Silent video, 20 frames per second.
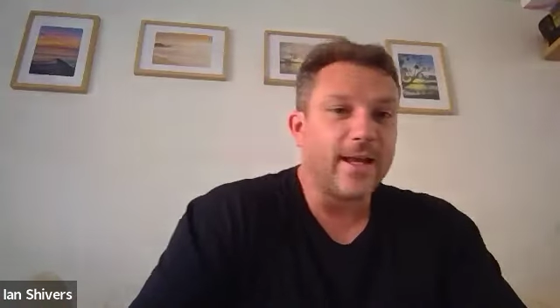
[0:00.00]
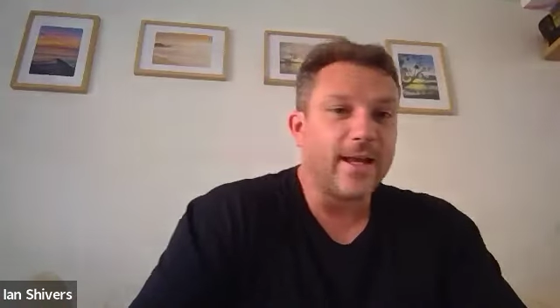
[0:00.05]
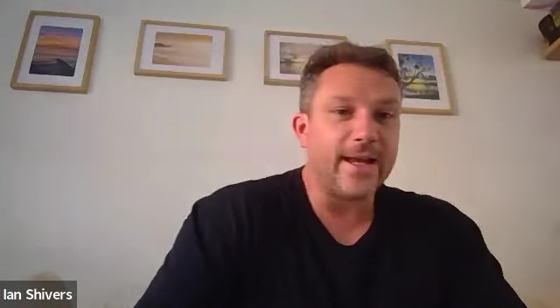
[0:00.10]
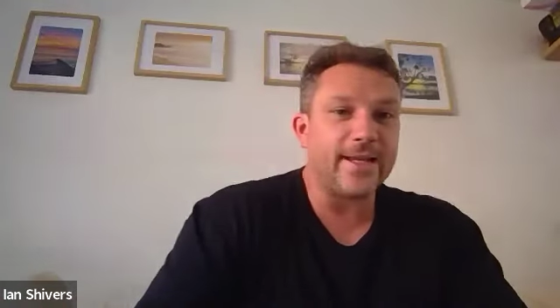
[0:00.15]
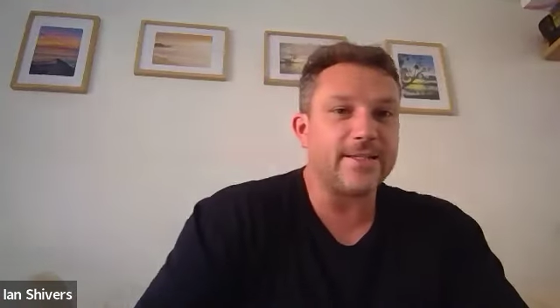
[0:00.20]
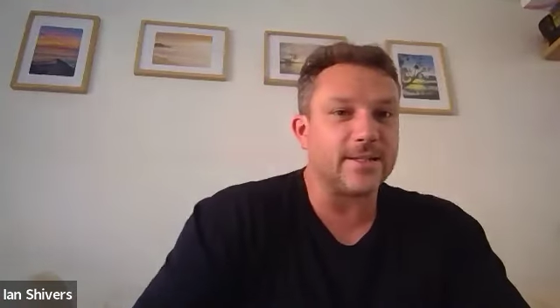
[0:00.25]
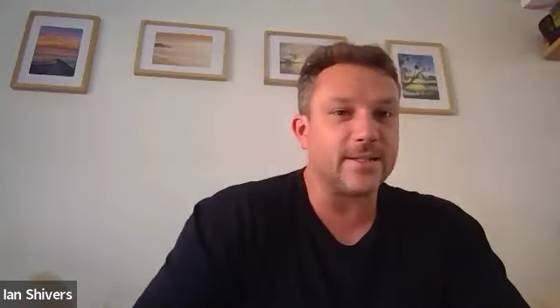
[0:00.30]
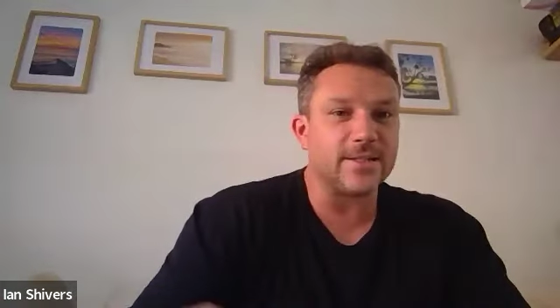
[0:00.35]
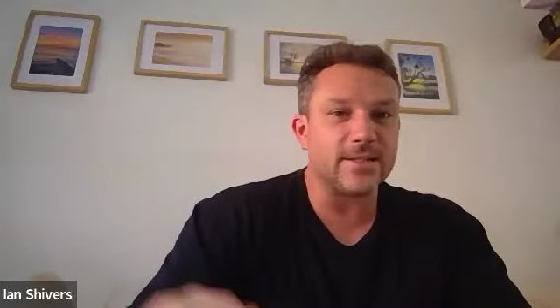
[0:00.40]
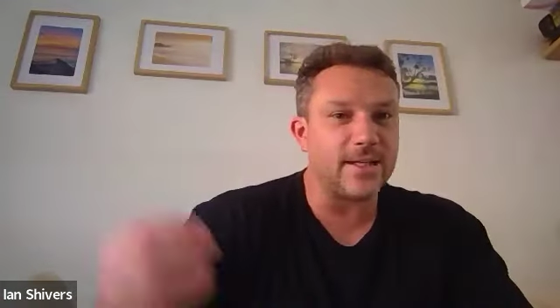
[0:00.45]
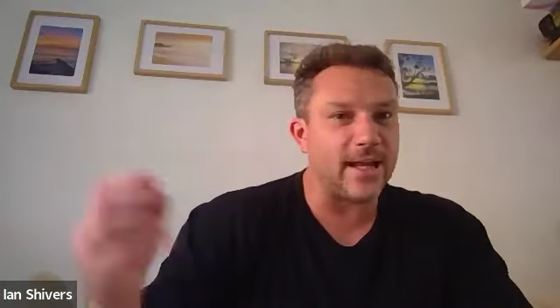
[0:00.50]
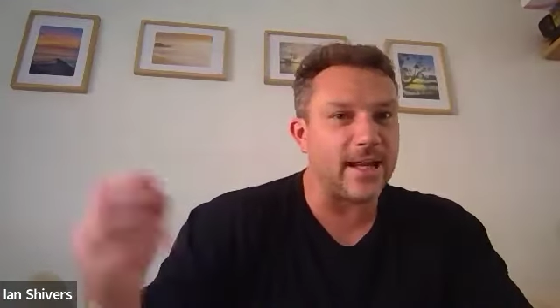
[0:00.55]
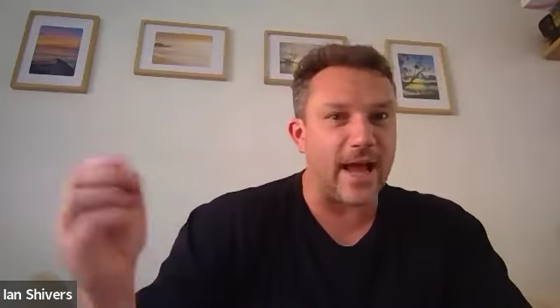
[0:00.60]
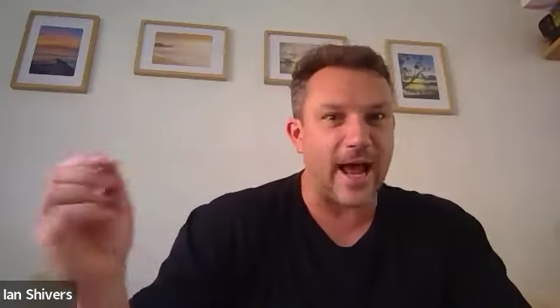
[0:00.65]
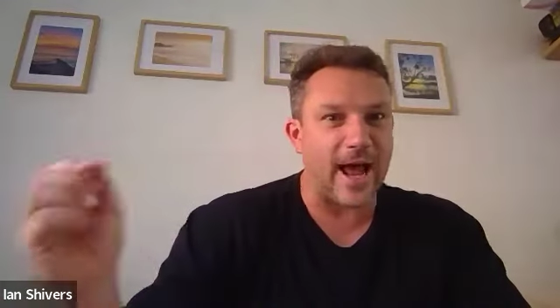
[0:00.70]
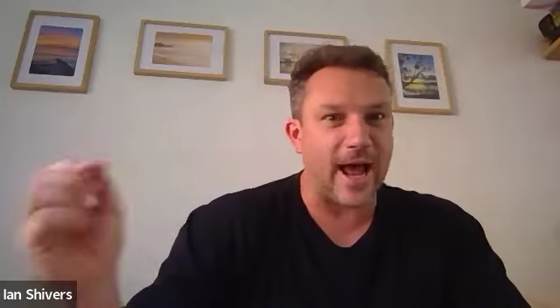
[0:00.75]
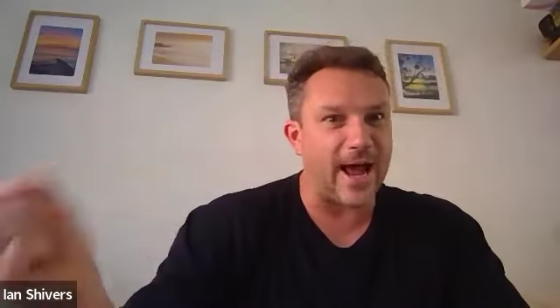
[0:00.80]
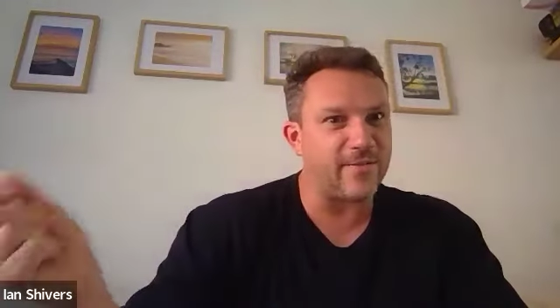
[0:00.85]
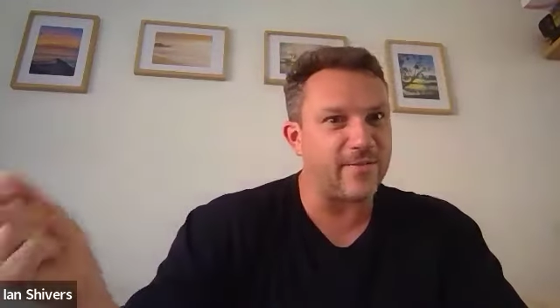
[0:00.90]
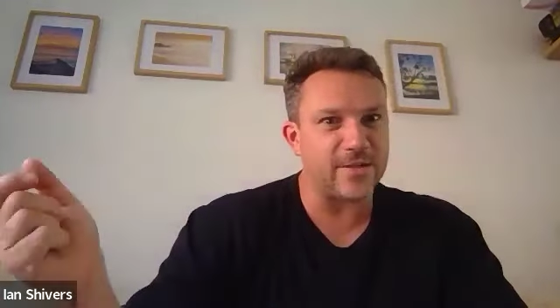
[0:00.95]
It doesn't
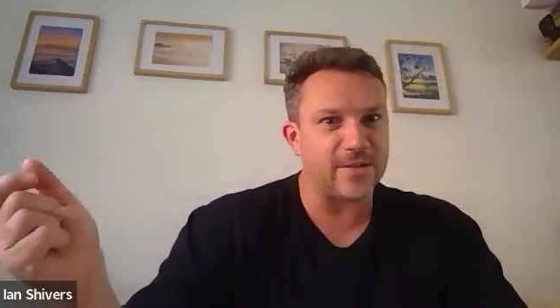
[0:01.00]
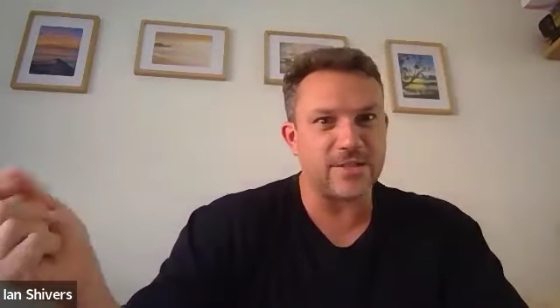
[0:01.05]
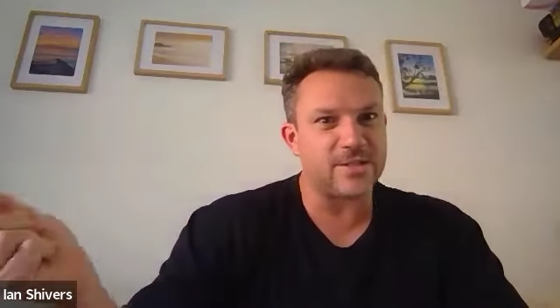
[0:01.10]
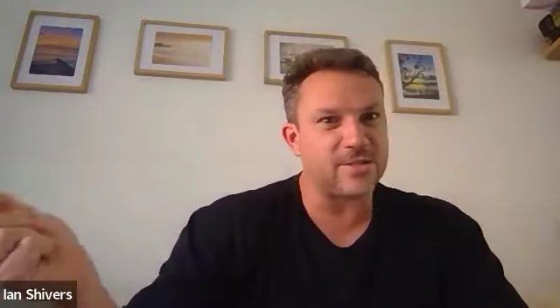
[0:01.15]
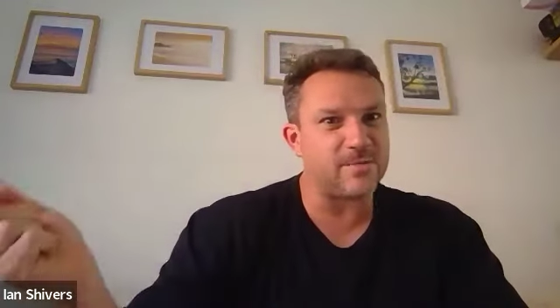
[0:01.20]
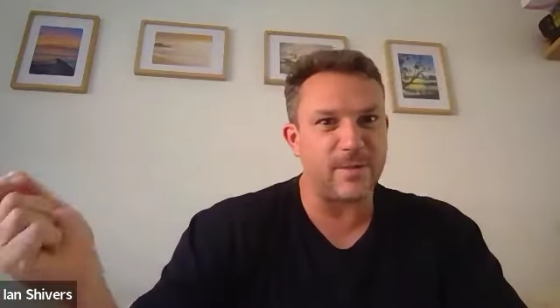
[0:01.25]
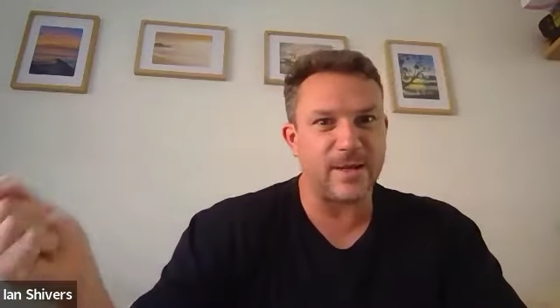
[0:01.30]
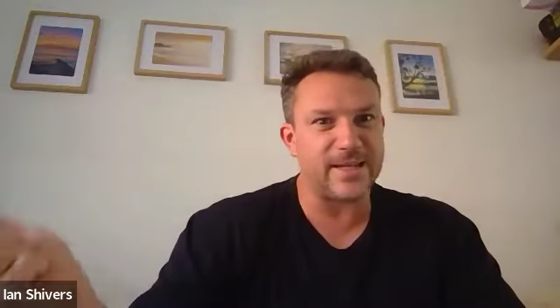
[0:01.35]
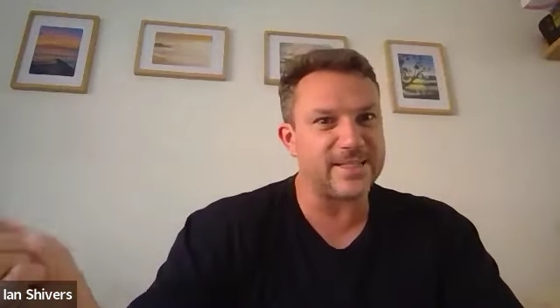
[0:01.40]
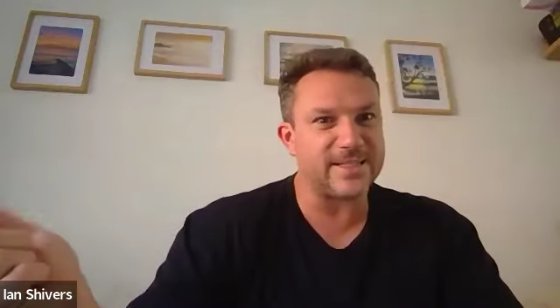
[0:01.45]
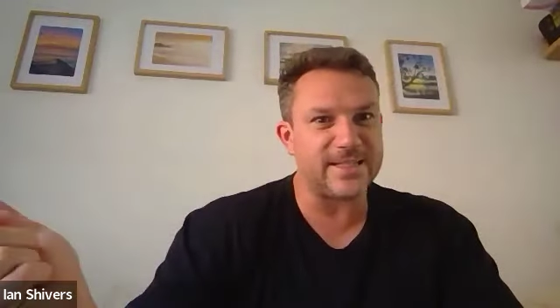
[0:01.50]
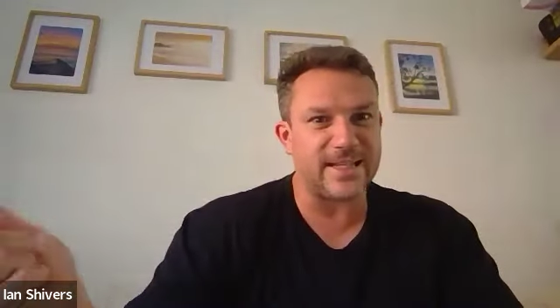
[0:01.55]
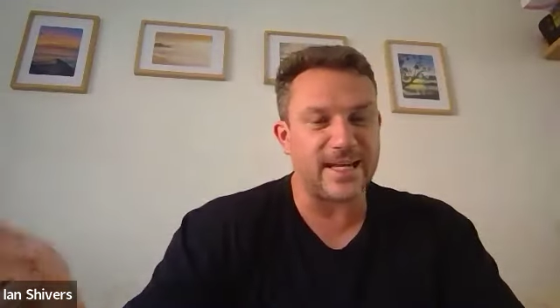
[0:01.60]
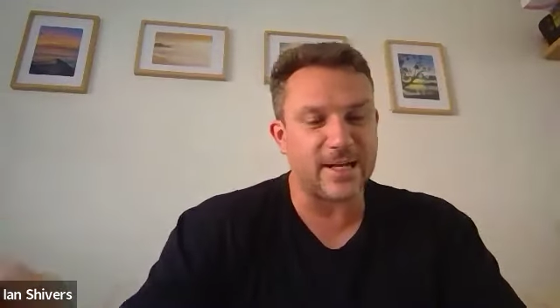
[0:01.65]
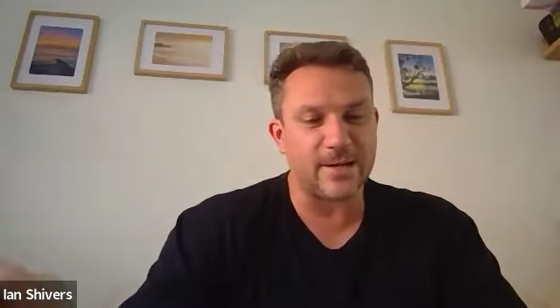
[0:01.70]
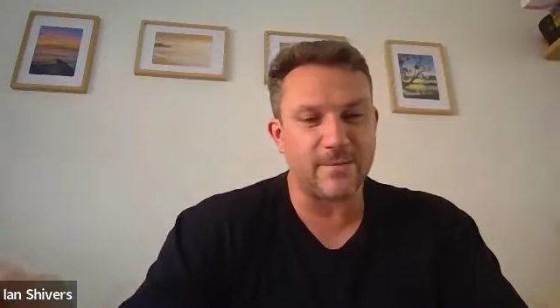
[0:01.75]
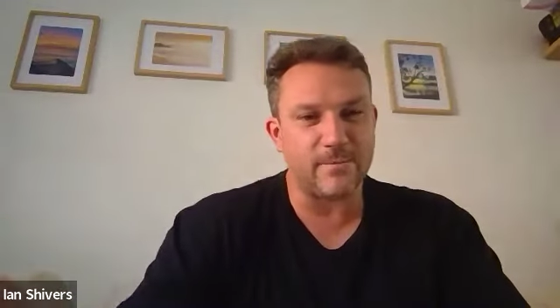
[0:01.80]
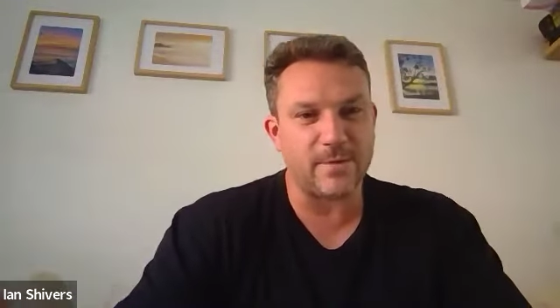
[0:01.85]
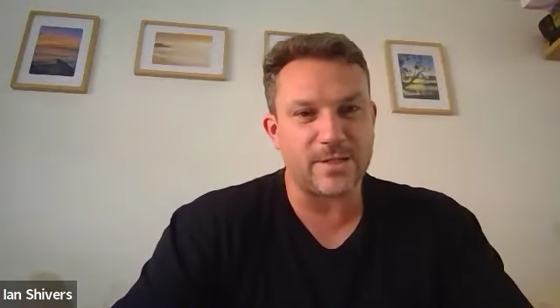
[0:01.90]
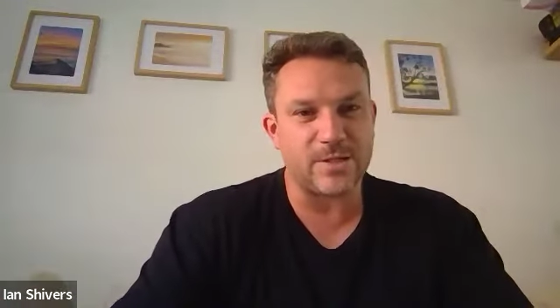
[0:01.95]
have a split
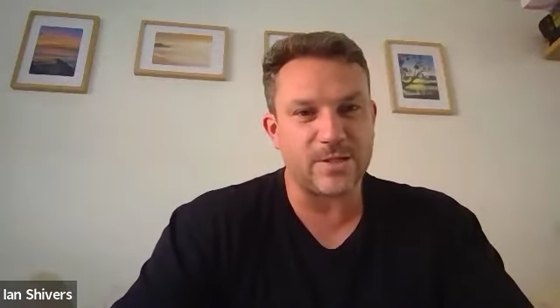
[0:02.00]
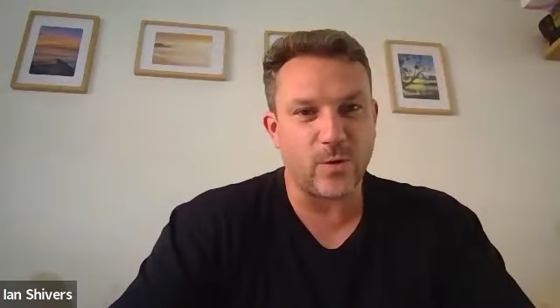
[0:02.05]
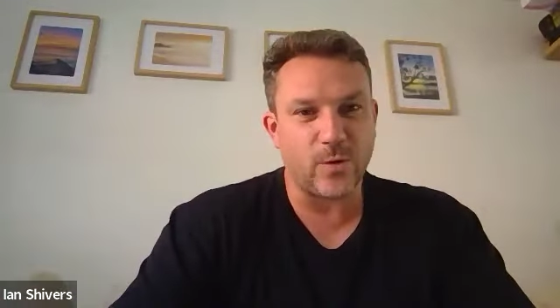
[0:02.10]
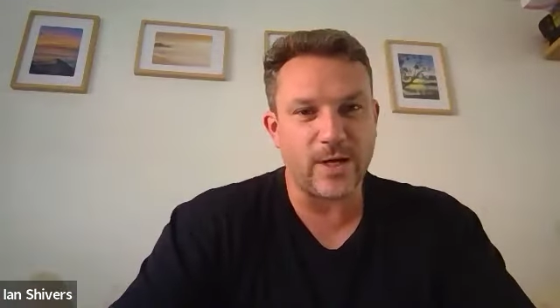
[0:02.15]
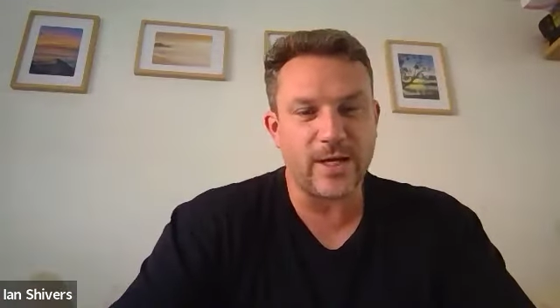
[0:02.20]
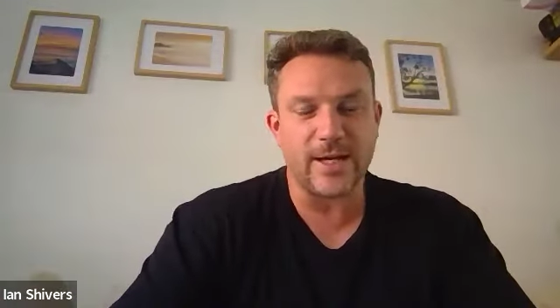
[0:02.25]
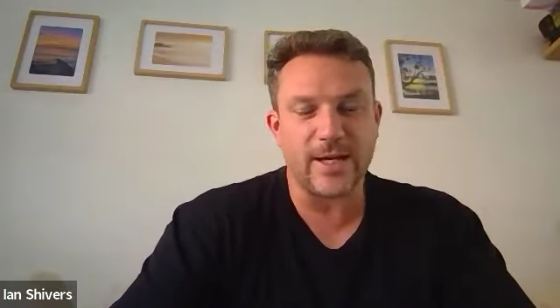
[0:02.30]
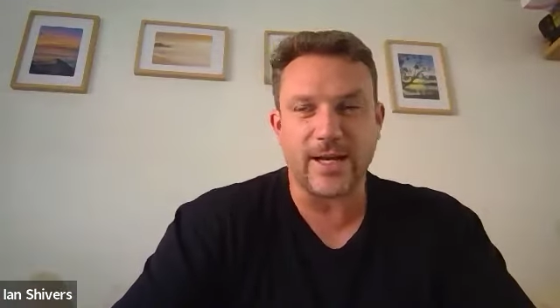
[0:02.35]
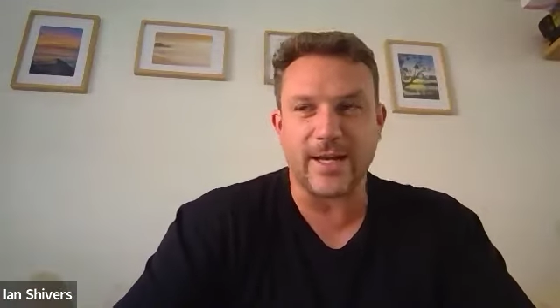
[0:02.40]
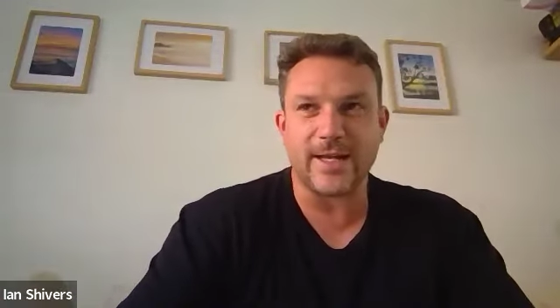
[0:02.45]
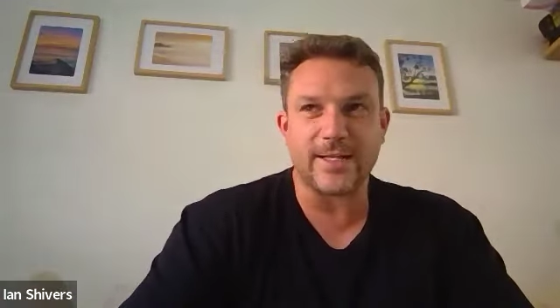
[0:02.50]
second between